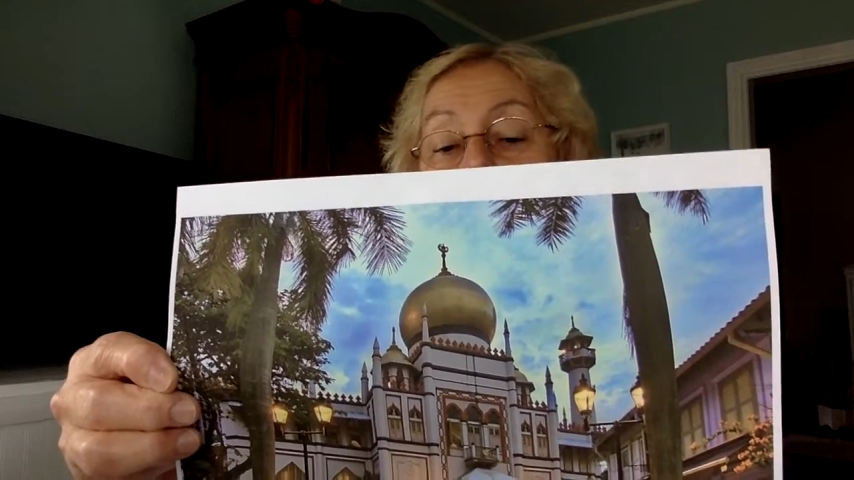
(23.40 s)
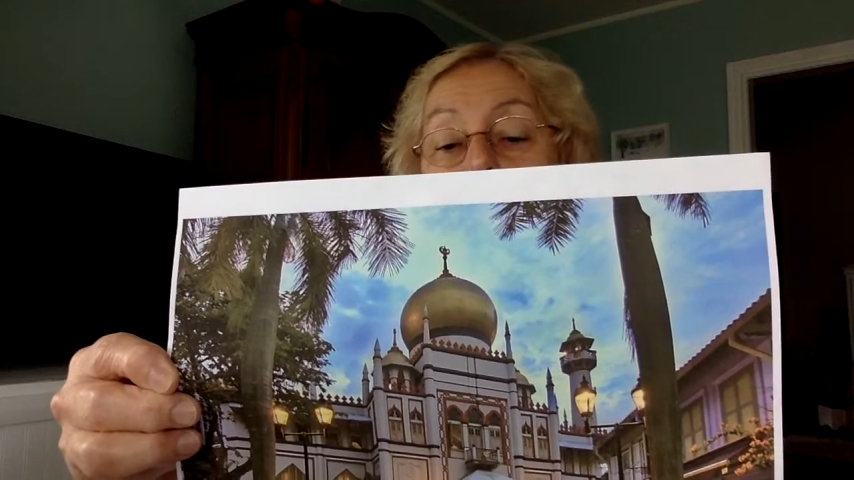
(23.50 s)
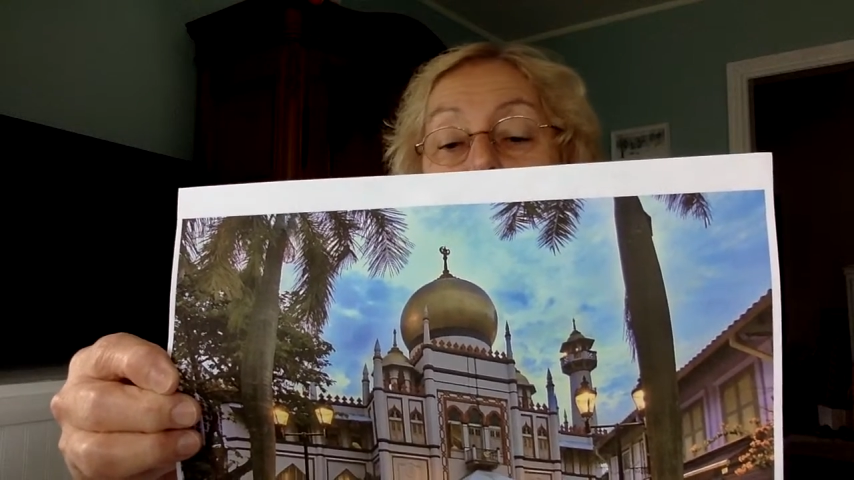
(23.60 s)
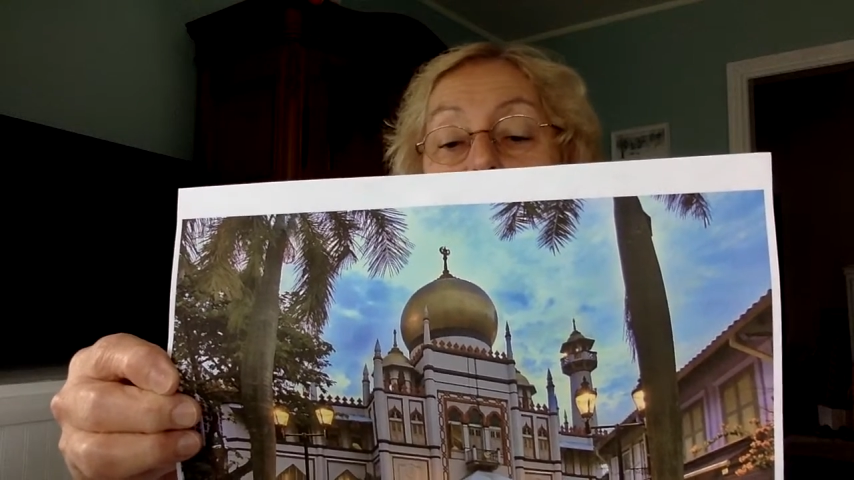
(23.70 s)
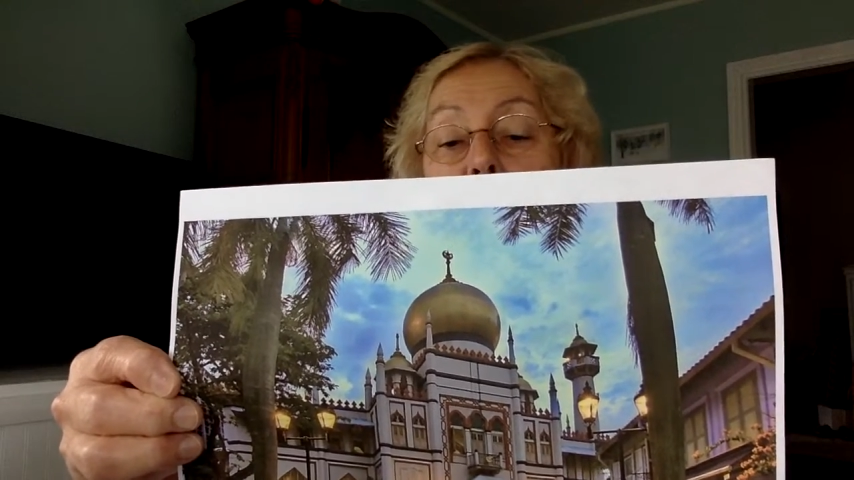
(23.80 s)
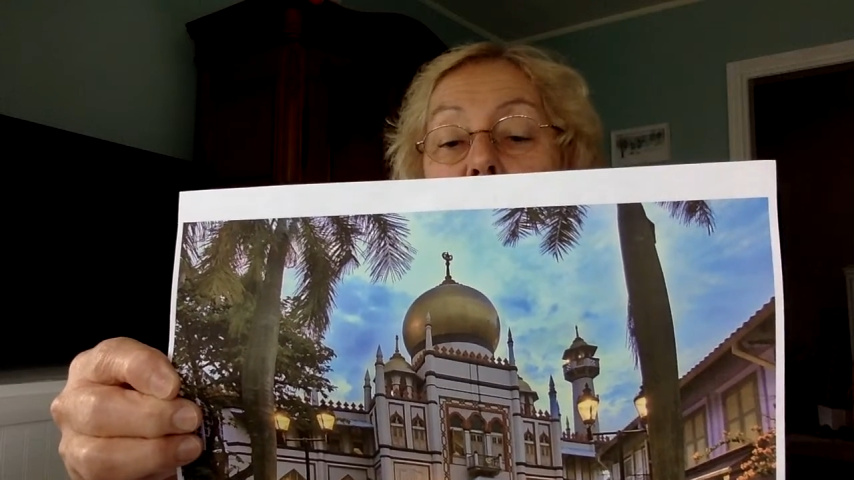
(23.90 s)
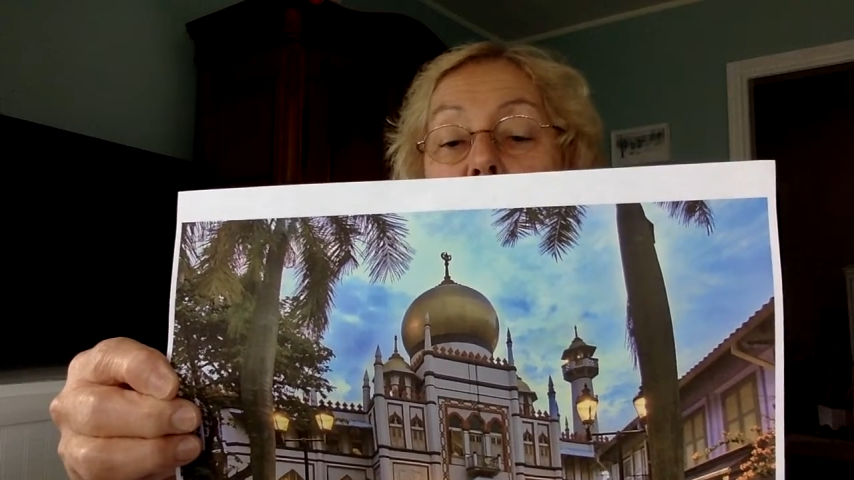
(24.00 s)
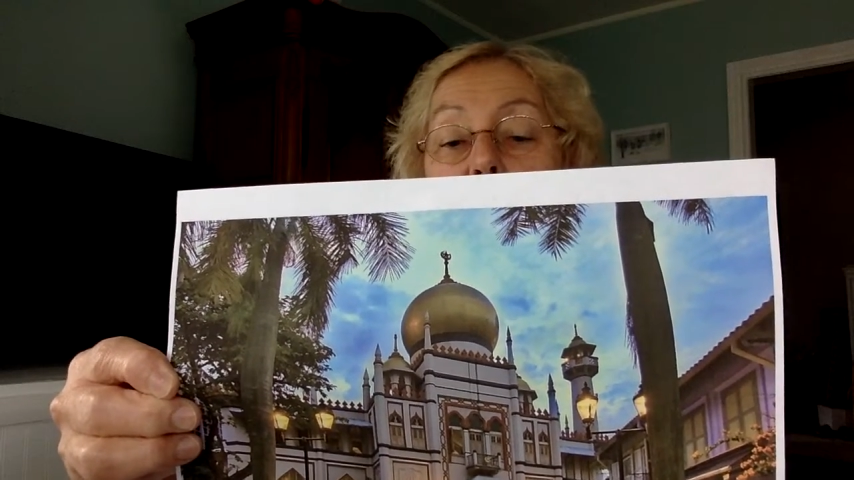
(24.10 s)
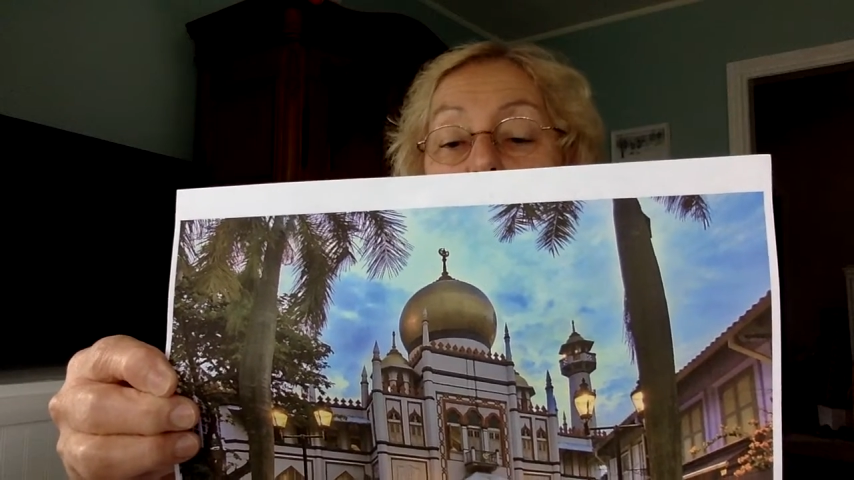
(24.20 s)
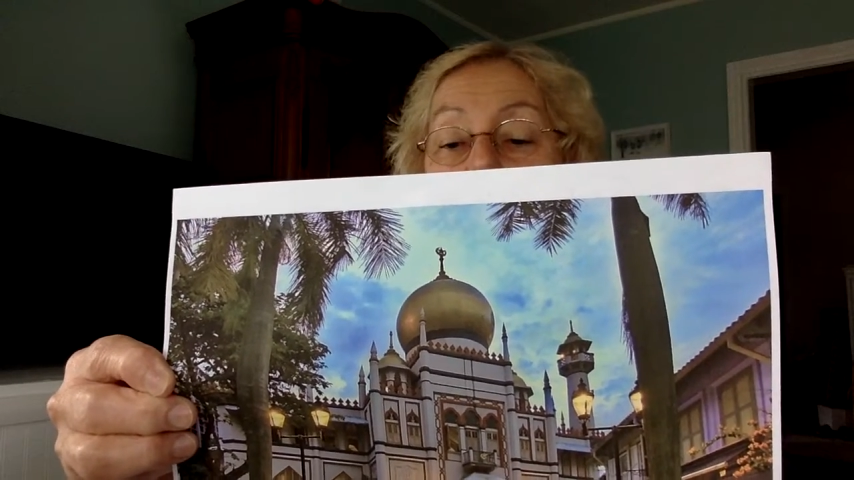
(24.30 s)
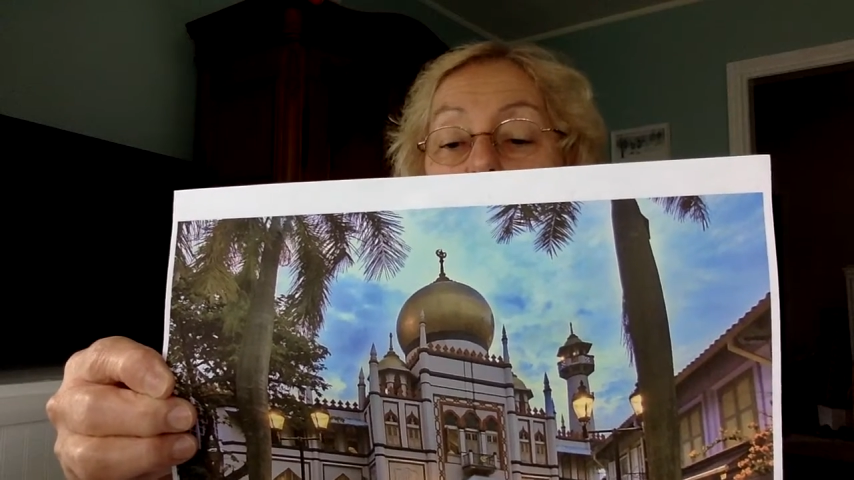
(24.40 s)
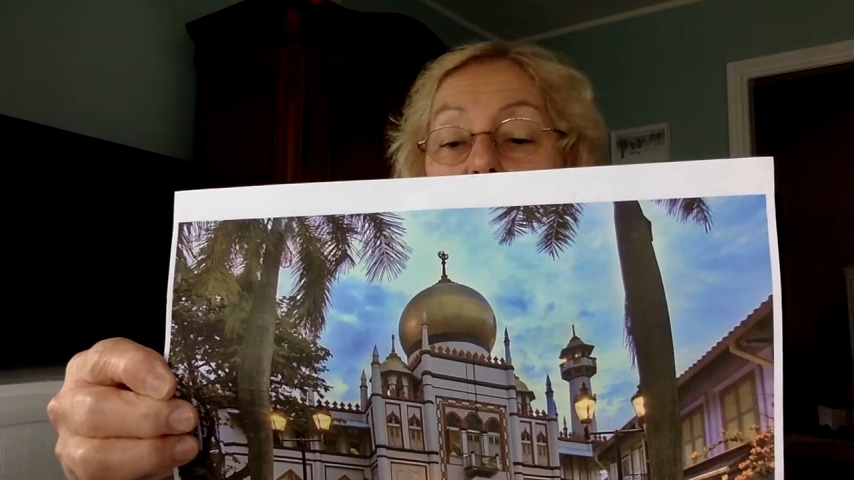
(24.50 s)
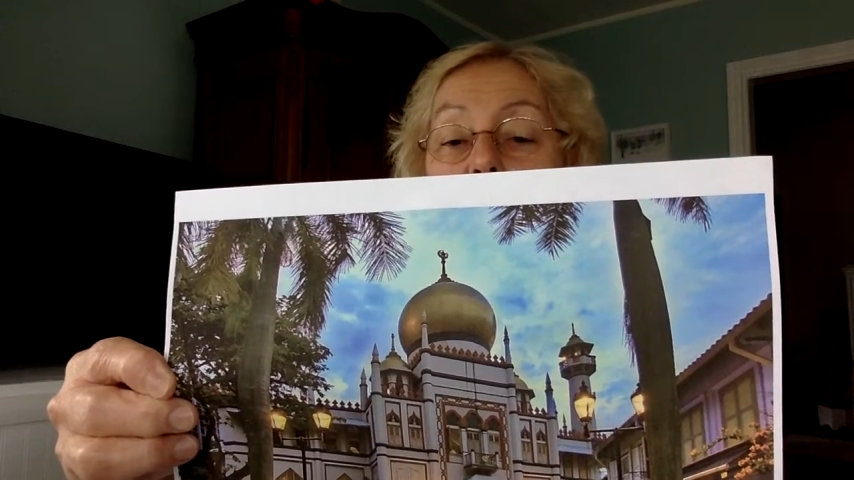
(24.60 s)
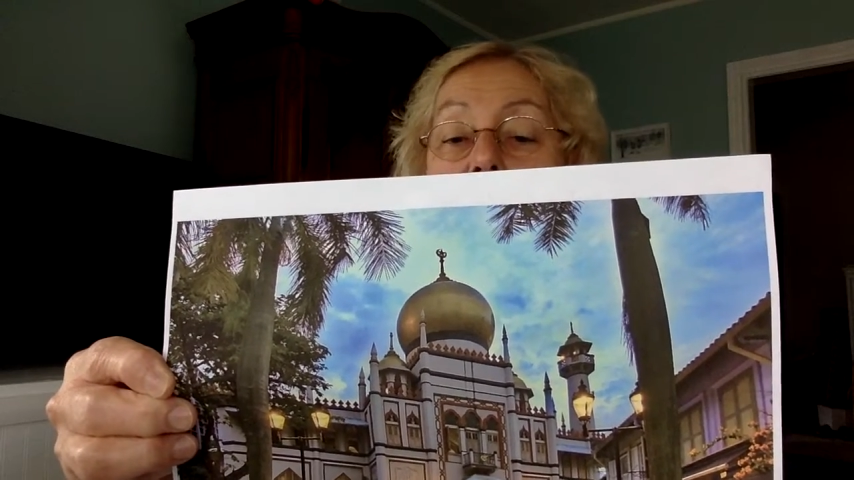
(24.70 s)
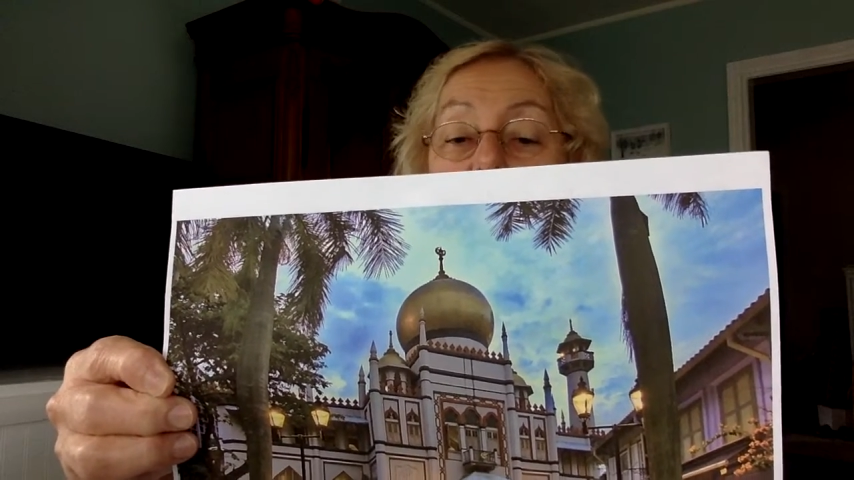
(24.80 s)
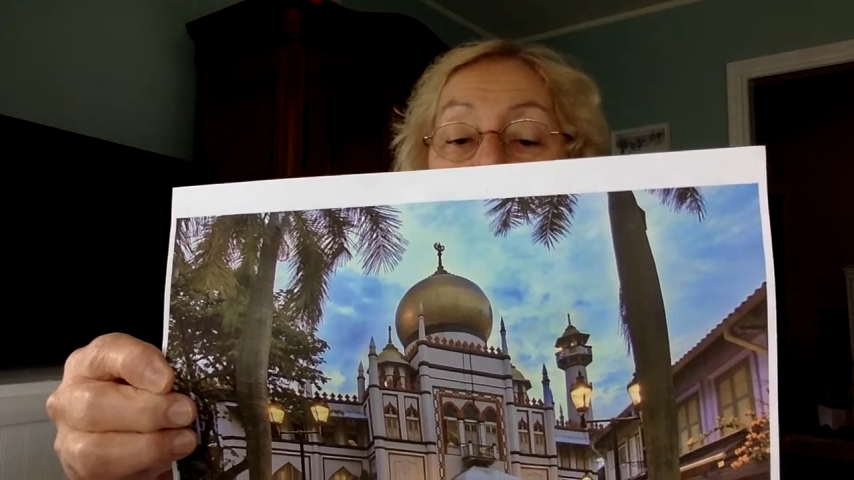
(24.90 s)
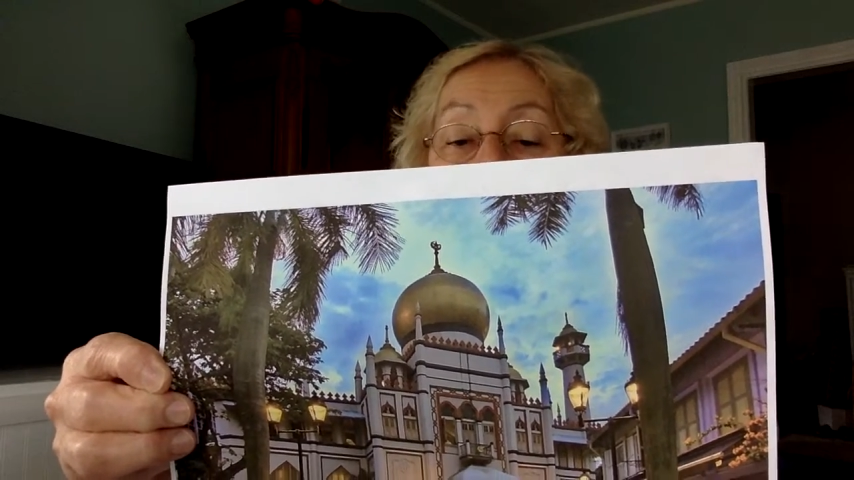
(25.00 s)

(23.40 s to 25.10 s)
and learned batik painting next